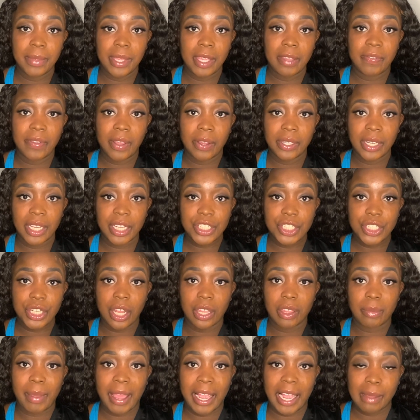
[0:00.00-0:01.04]
Me foundation on
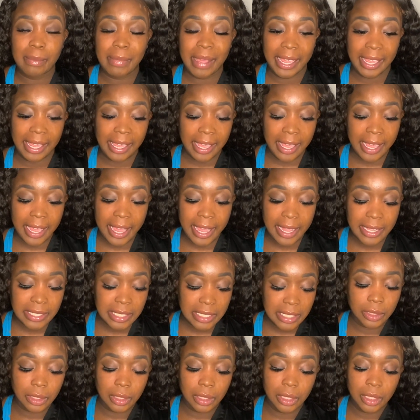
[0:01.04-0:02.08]
the back of my
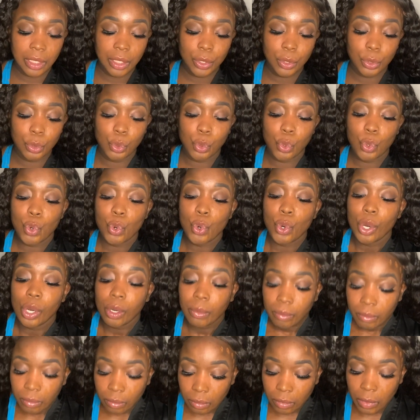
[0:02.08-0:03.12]
hand.
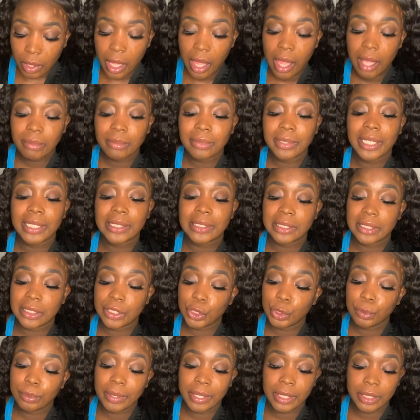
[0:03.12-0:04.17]
That's
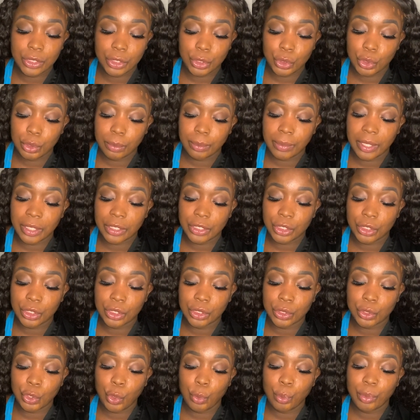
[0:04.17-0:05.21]
too much. Just
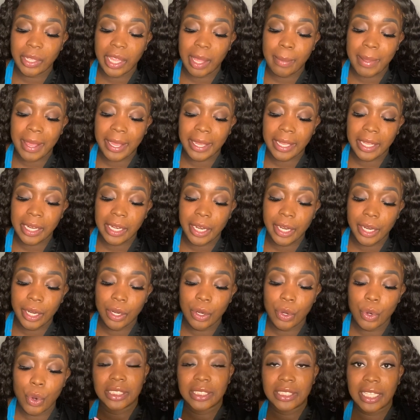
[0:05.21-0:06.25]
scoop that back in there.
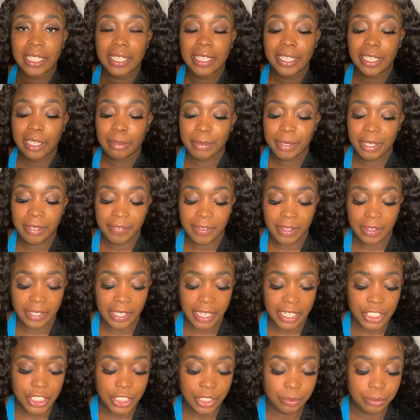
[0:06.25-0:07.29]
Just a little bit of
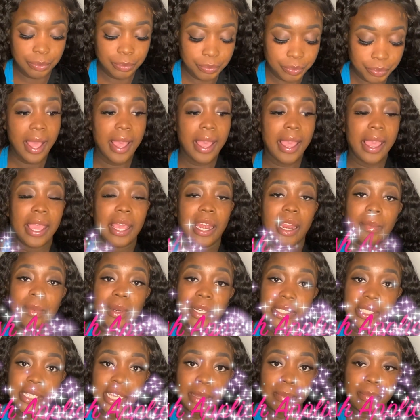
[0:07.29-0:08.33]
foundation. And I'm
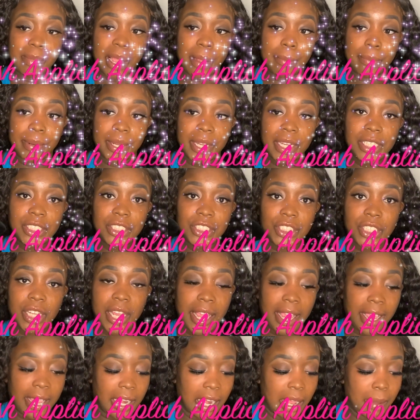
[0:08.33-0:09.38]
gonna take my brush
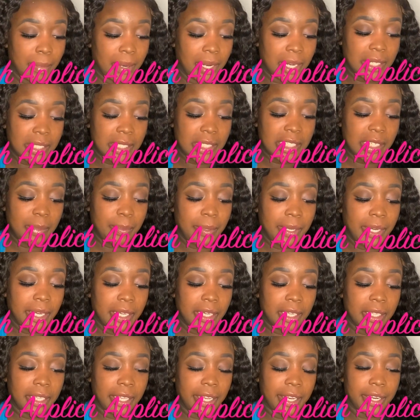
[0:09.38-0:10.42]
and I'm gonna dip it
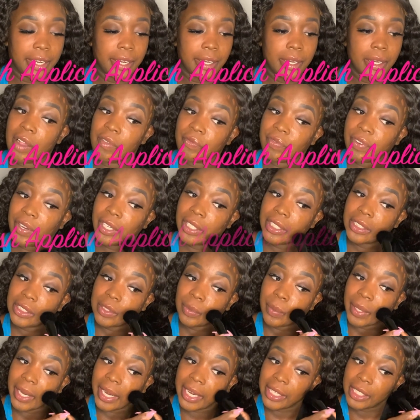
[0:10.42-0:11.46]
into there. And first
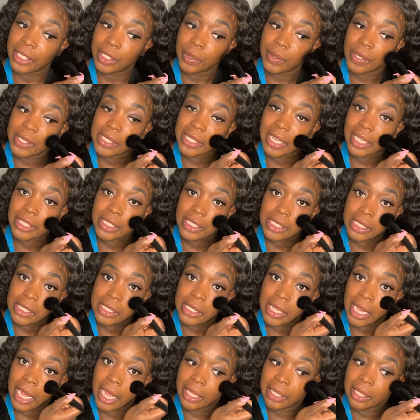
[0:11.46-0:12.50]
what I do is I just
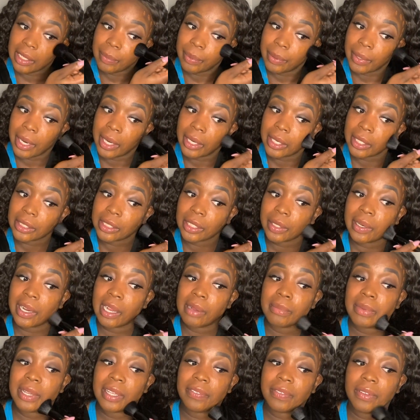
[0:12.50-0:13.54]
dot the product
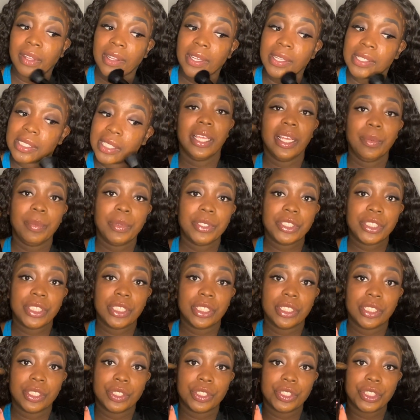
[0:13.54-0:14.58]
around my face. Then what you're
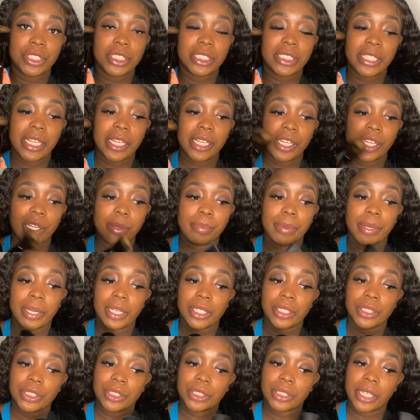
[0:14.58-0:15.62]
gonna do is you're gonna take your
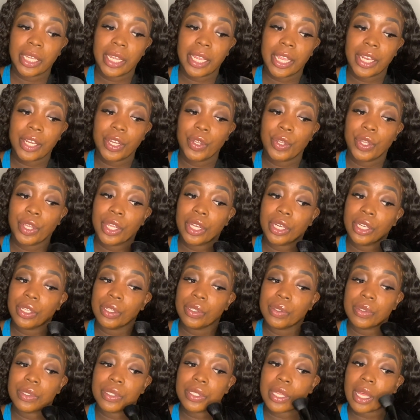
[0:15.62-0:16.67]
brush and you can
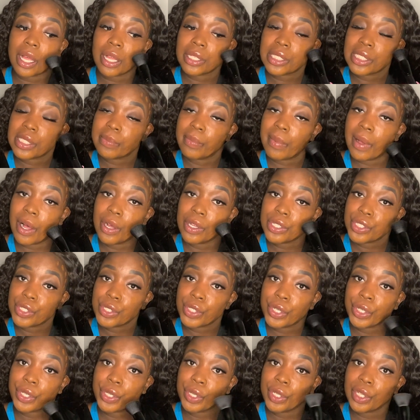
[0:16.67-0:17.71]
use small
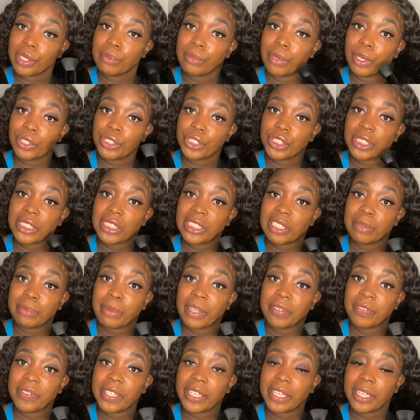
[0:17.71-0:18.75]
circular motions to
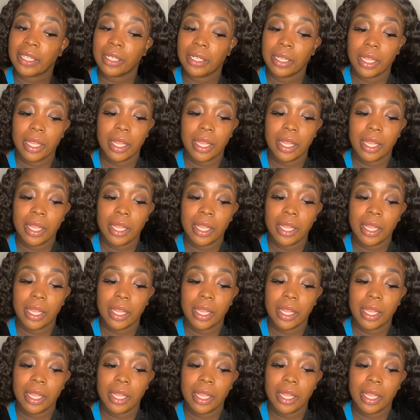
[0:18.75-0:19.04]
buff it in.